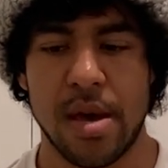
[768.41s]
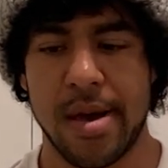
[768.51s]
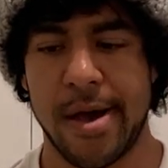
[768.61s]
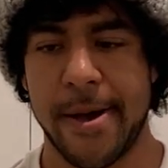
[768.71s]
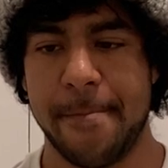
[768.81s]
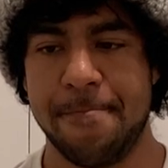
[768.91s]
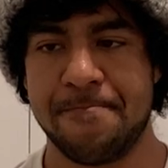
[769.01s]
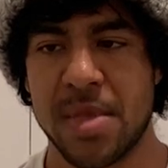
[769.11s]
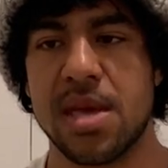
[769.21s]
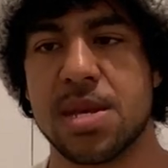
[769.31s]
And
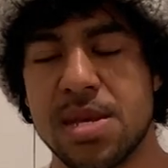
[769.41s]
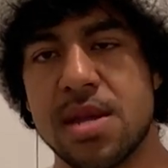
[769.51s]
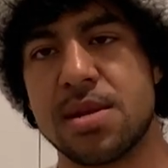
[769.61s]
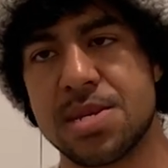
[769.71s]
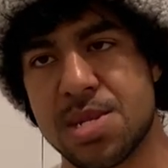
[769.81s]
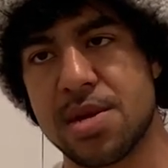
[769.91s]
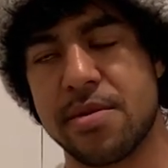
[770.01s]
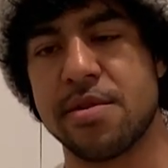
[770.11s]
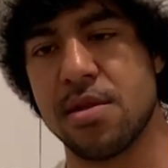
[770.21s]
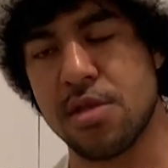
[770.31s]
it's not
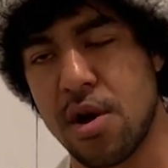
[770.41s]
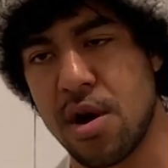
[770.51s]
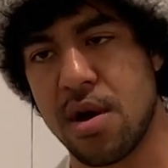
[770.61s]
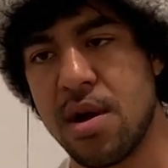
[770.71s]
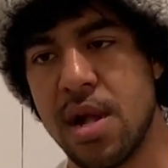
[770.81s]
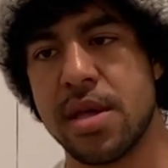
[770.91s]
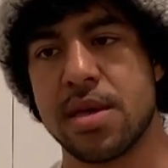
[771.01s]
necessarily a law,